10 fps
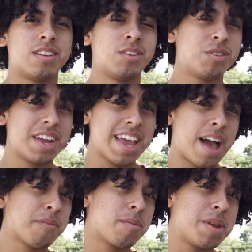So today
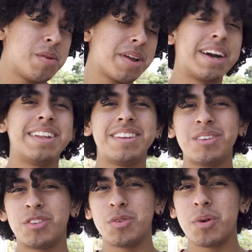I'm going to be doing a
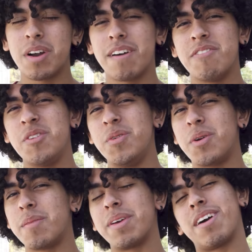little tour of the
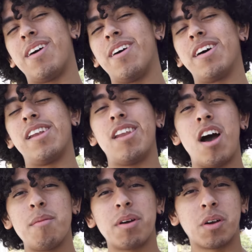dorm called
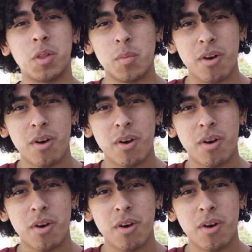Anam Global